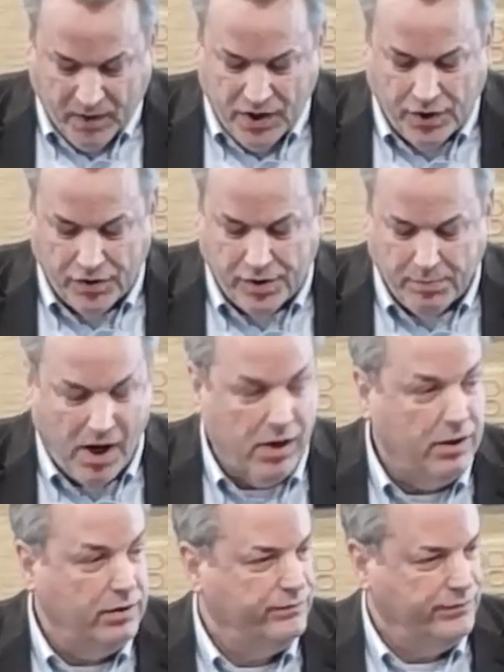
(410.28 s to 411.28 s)
So
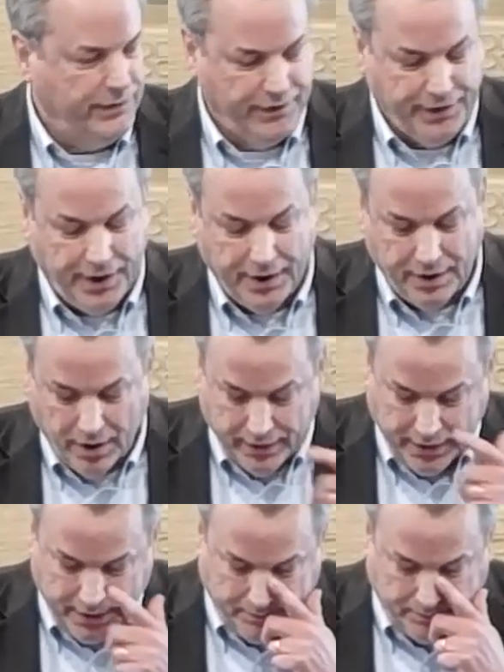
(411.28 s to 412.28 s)
tomorrow, if you didn't know it,